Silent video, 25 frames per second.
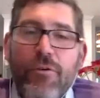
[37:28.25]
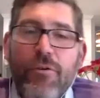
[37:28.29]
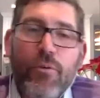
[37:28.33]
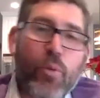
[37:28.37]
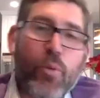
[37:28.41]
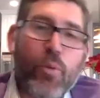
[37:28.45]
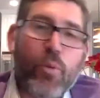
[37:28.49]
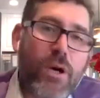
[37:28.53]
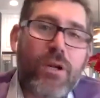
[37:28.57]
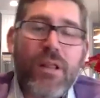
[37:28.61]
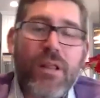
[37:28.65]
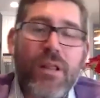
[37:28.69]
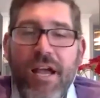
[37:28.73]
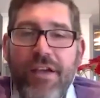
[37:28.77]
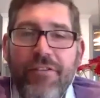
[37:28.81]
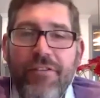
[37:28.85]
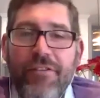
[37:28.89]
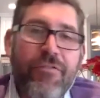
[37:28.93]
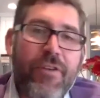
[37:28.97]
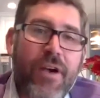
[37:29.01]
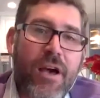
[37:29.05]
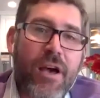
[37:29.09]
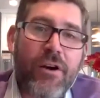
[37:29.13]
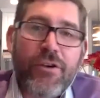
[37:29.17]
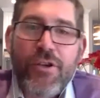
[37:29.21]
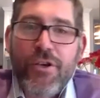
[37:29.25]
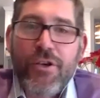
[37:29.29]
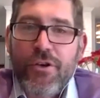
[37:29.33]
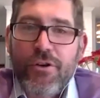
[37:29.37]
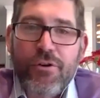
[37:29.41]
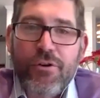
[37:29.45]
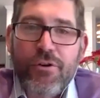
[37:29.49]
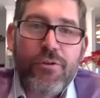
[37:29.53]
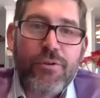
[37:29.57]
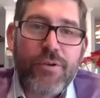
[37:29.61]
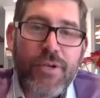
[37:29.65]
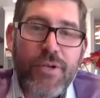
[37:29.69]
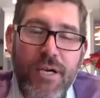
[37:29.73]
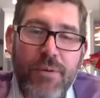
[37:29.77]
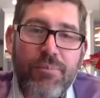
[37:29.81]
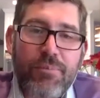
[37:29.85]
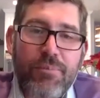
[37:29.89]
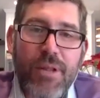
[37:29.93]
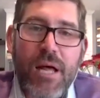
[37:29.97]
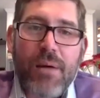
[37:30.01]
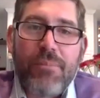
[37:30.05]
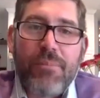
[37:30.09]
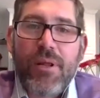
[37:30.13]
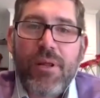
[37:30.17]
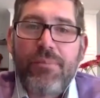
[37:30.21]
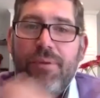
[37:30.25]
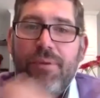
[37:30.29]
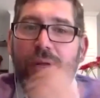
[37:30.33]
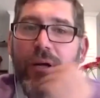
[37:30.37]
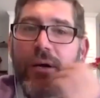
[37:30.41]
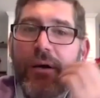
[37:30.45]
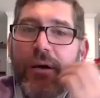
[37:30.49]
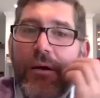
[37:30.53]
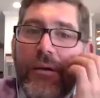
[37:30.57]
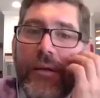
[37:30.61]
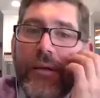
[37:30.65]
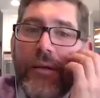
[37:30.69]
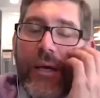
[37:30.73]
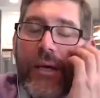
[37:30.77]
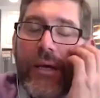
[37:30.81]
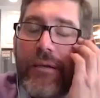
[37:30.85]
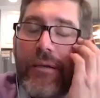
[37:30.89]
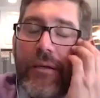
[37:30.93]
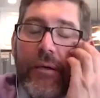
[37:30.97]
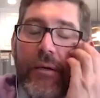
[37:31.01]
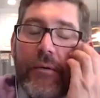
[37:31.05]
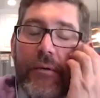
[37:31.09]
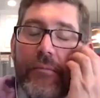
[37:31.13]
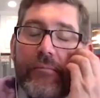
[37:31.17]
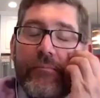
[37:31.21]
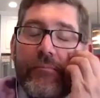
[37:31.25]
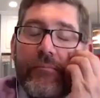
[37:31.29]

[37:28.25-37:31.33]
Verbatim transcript: work life value, yeah, blah blah blah, yeah, no.